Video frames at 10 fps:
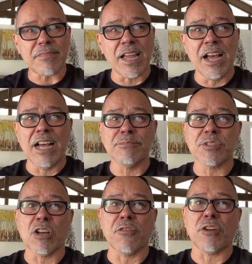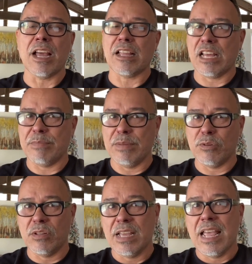So if you're like a lot of
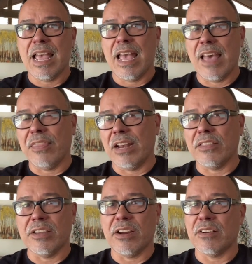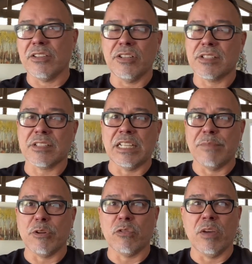people, at the end of the year, you just clean
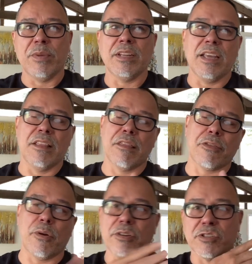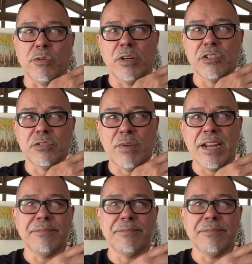up your equipment and throw it into storage, right?